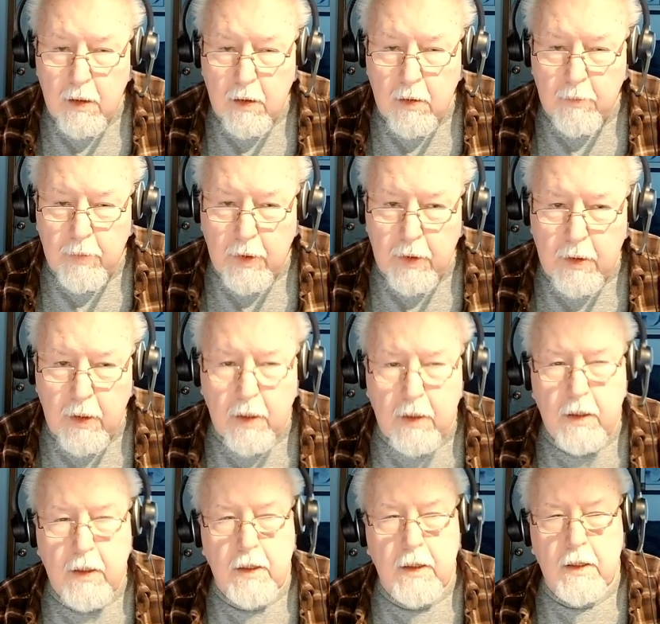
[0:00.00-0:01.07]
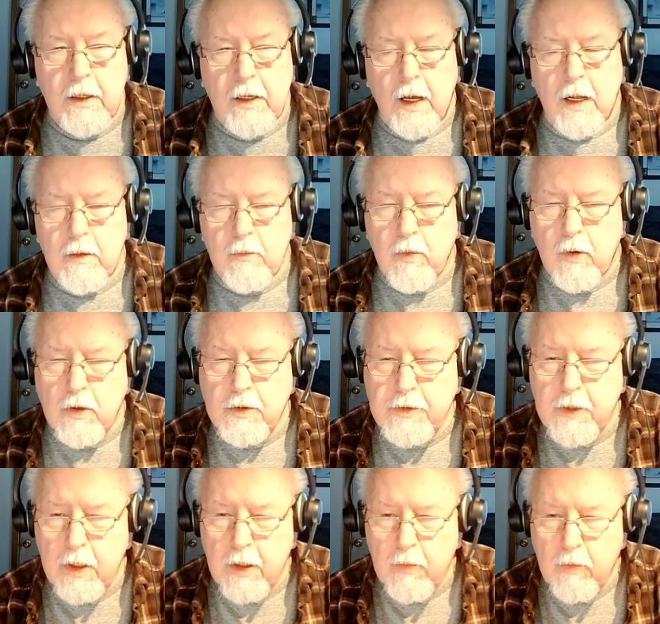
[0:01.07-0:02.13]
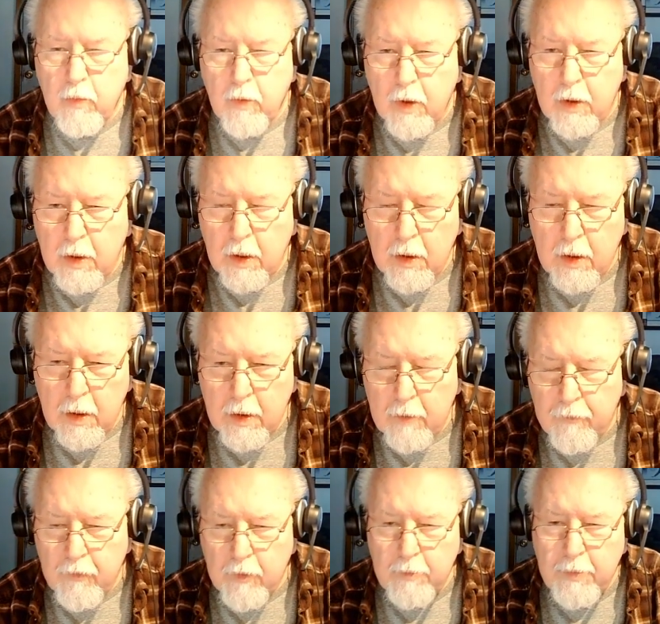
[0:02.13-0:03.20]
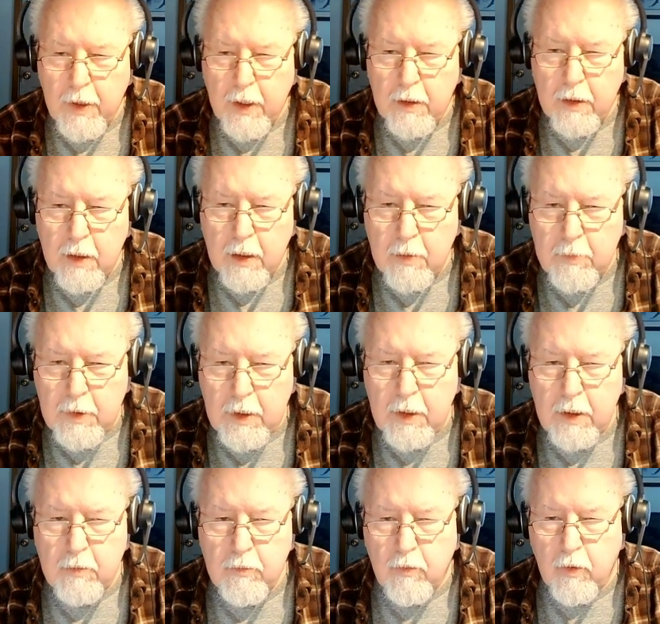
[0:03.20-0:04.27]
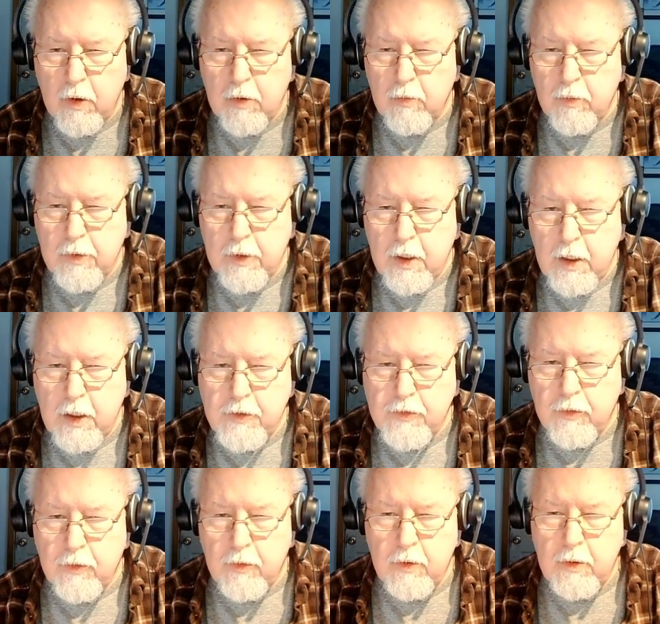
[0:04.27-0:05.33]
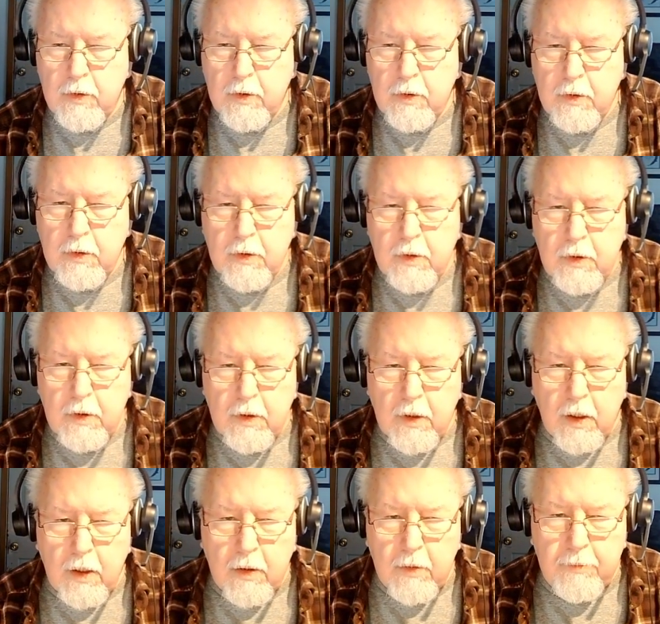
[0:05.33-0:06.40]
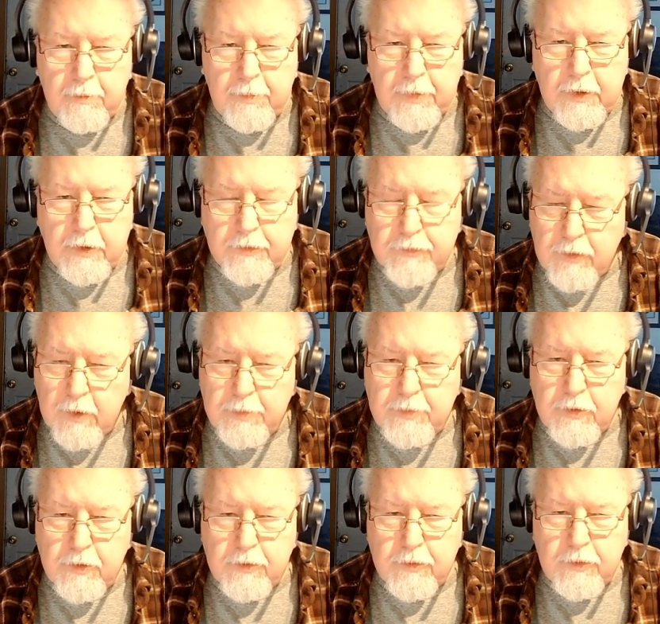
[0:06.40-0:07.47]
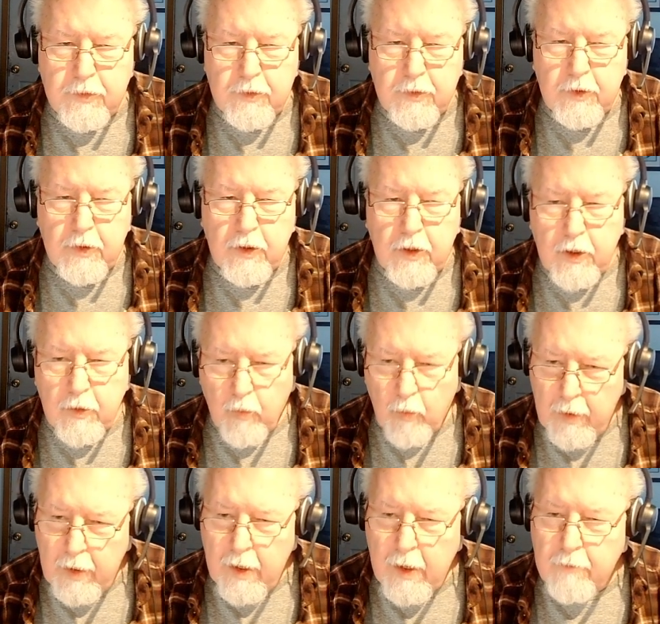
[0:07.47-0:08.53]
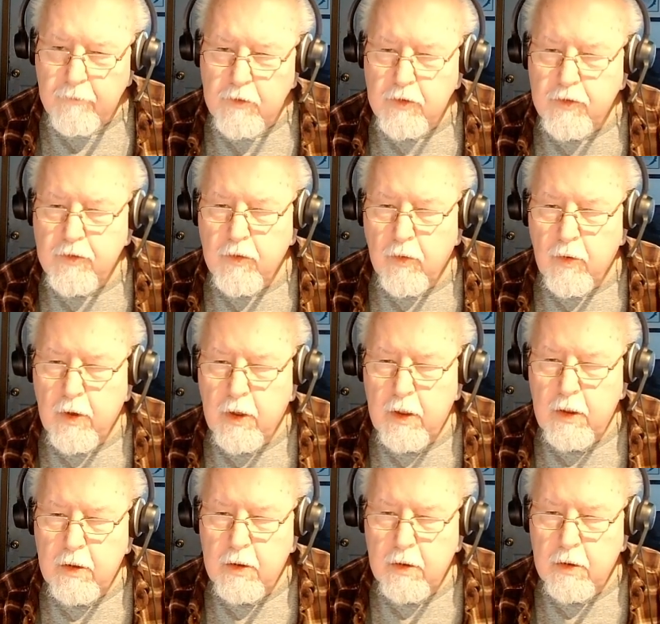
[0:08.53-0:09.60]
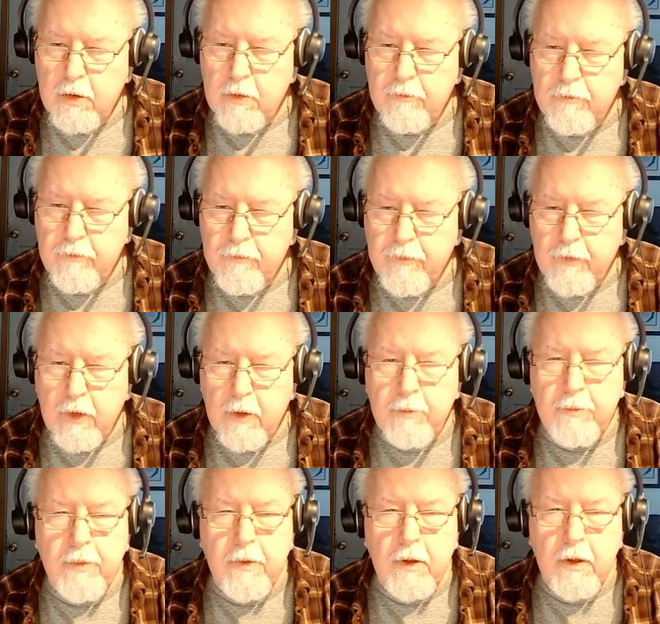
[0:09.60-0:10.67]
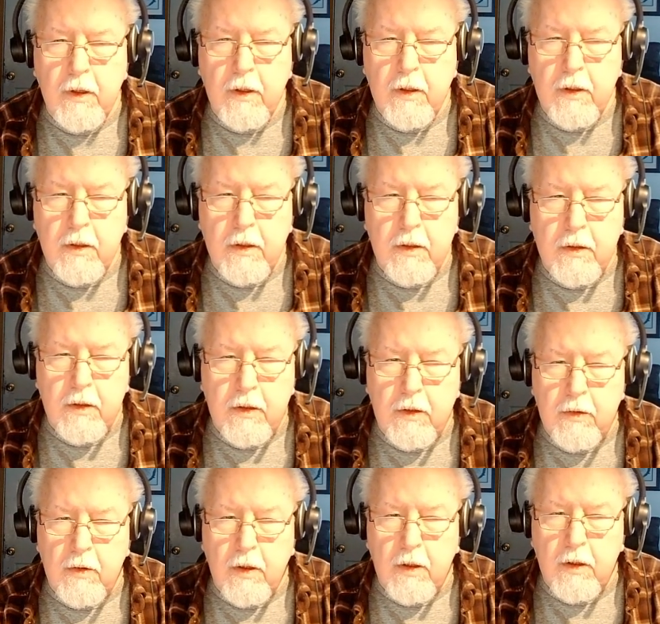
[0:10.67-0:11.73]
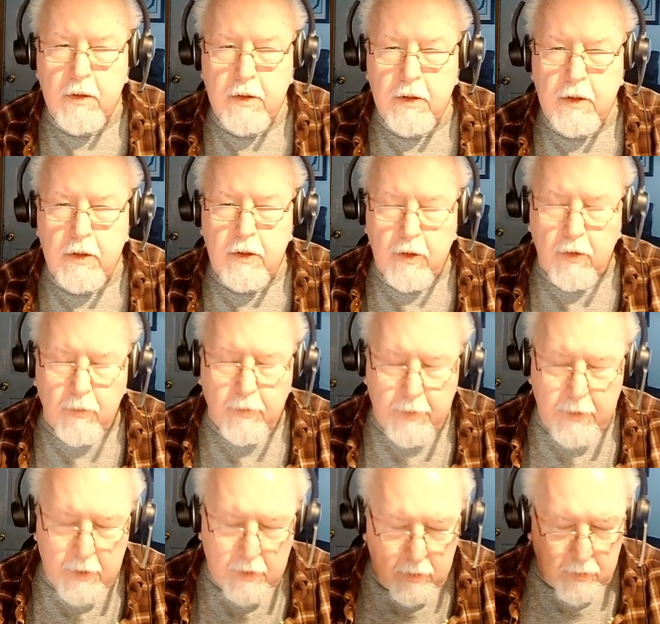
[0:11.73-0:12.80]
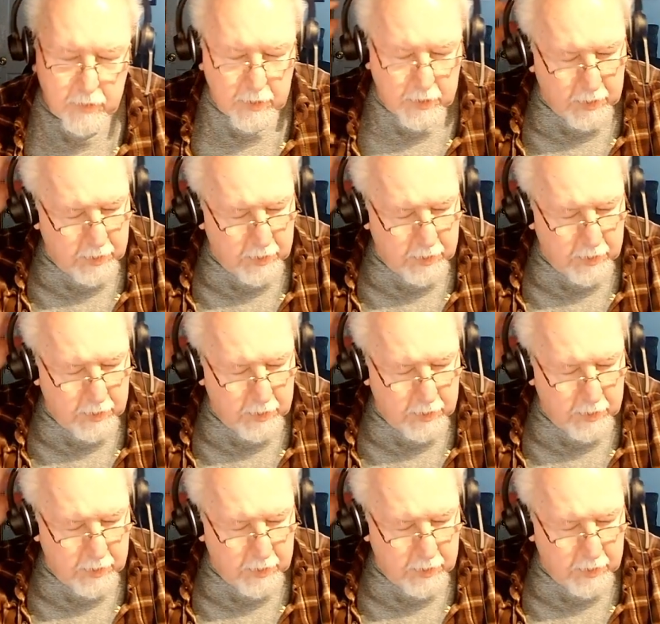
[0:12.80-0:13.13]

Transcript: But God works worked a little different back then. I mean, he worked with an angel. Uh, but the scriptures, we have the story of Philip and the uh, the Ethiopian eunuch,